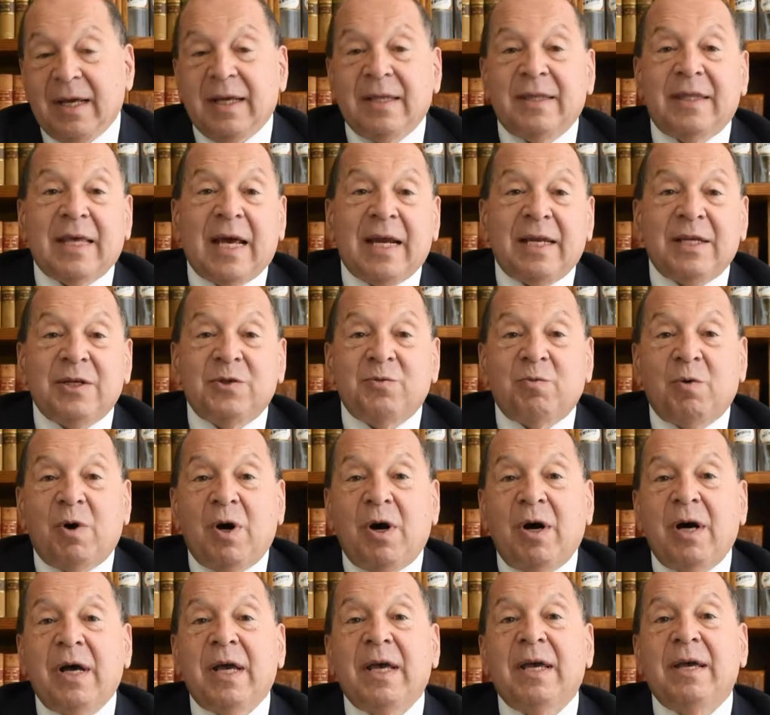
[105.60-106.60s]
That is
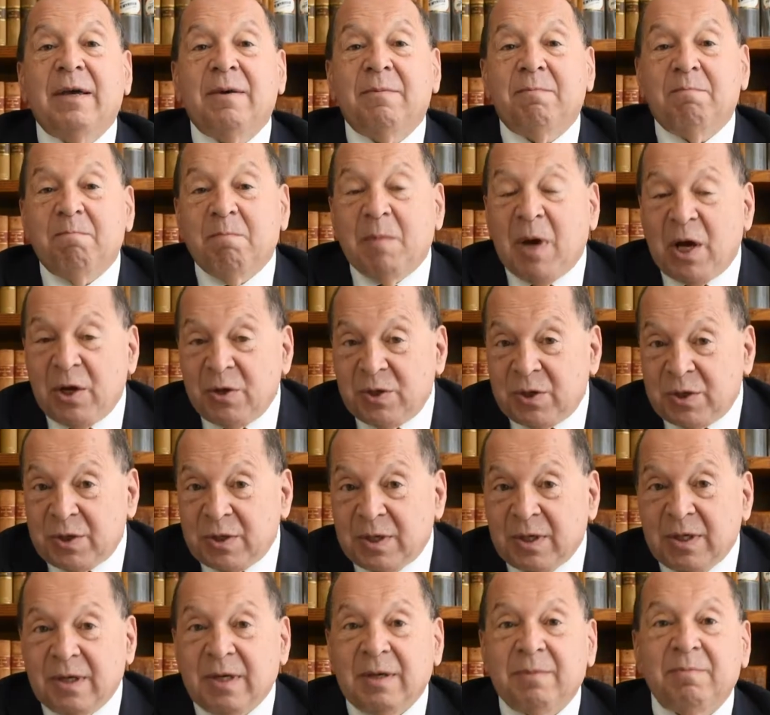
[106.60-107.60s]
why most
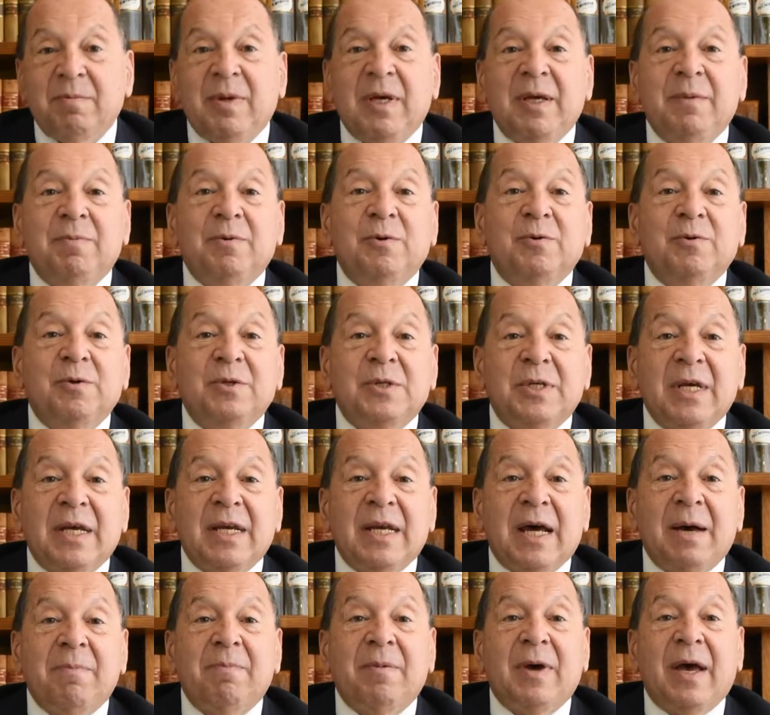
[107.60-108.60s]
people set
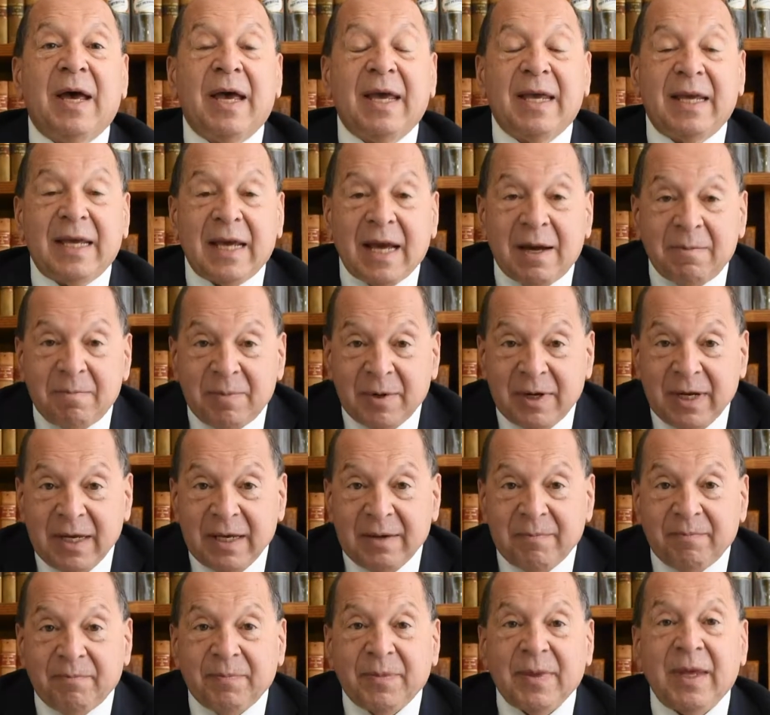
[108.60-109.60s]
up a
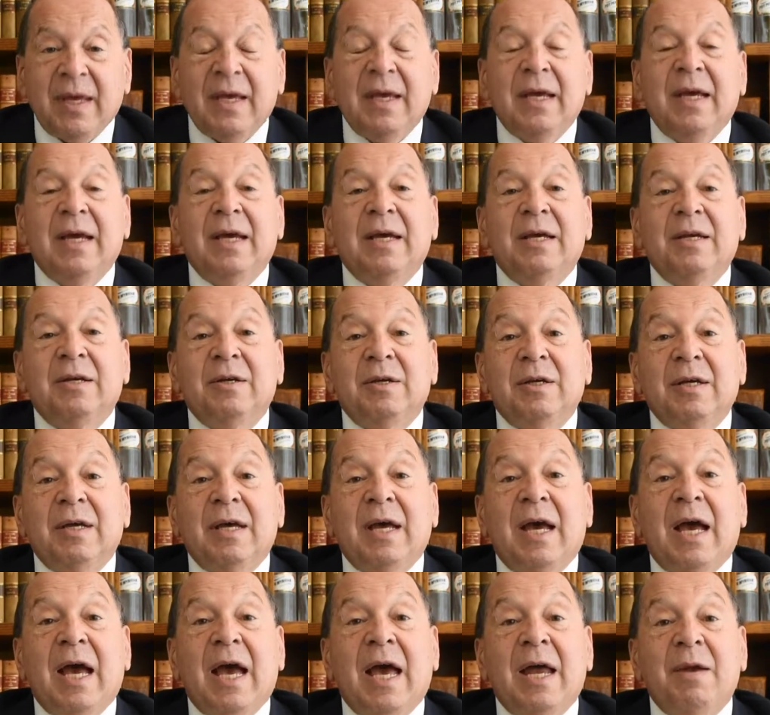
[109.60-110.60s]
company
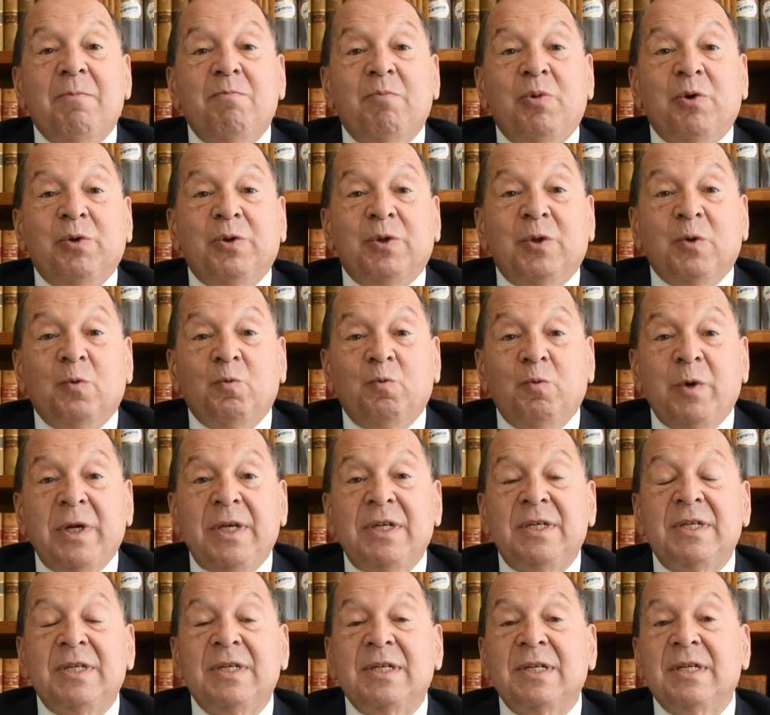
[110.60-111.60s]
and put the
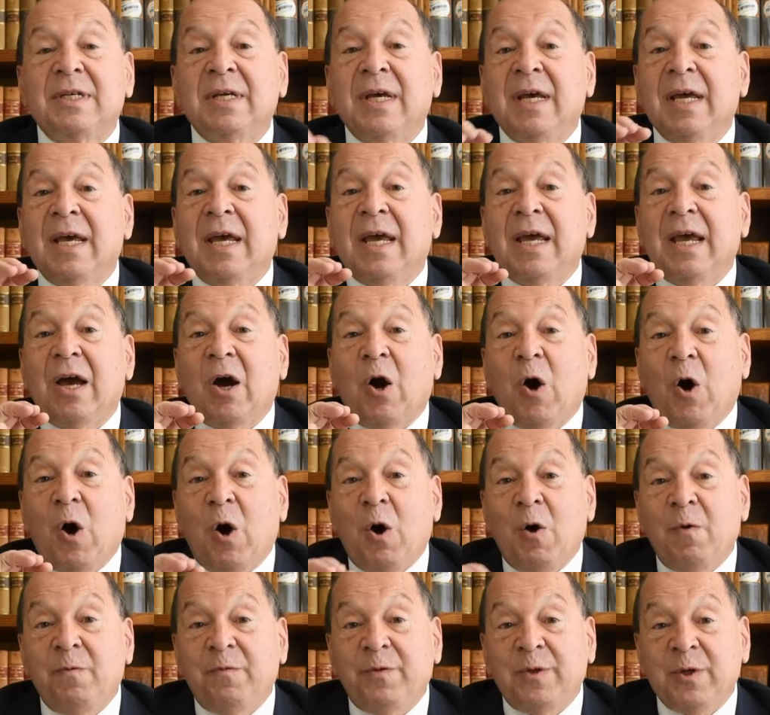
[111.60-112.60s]
risk
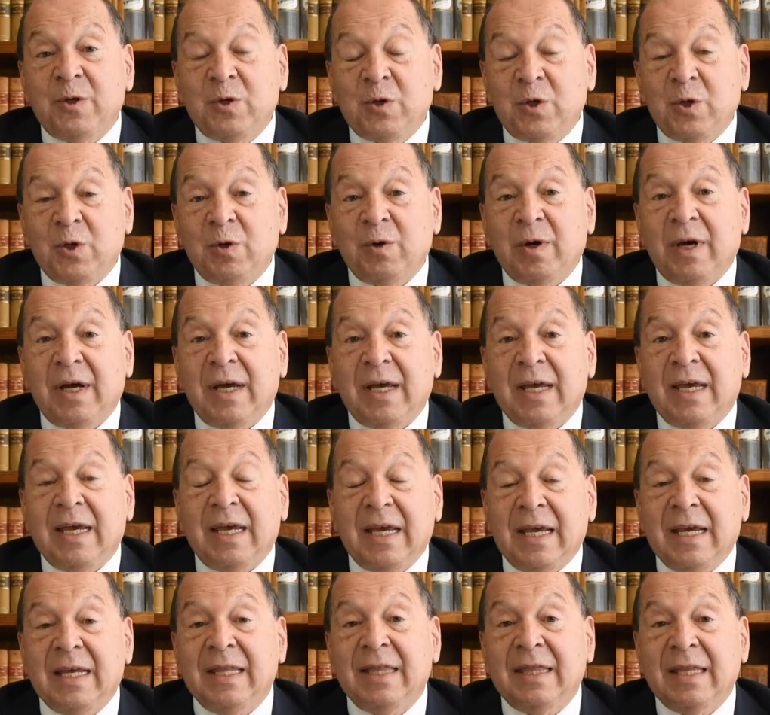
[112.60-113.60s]
of the tour
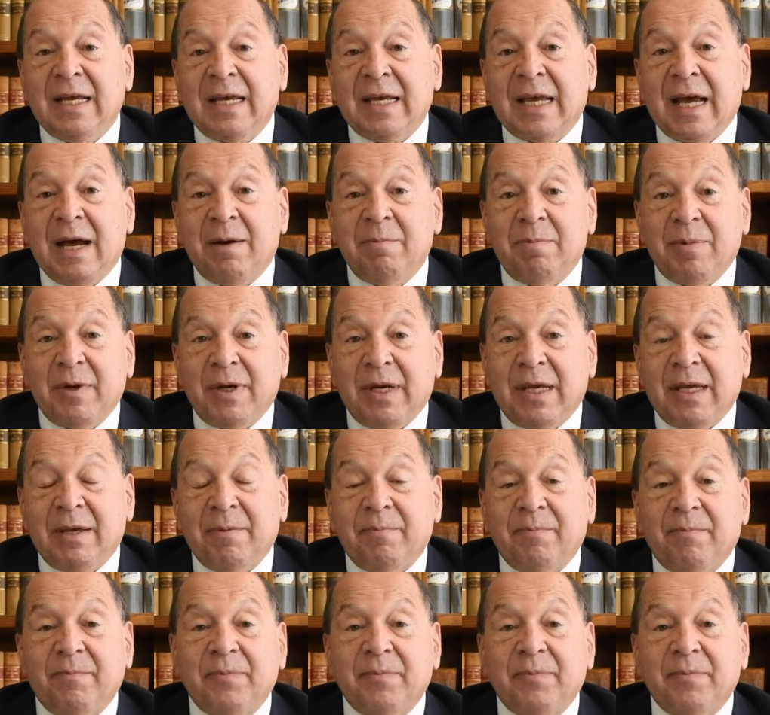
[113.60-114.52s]
in the company.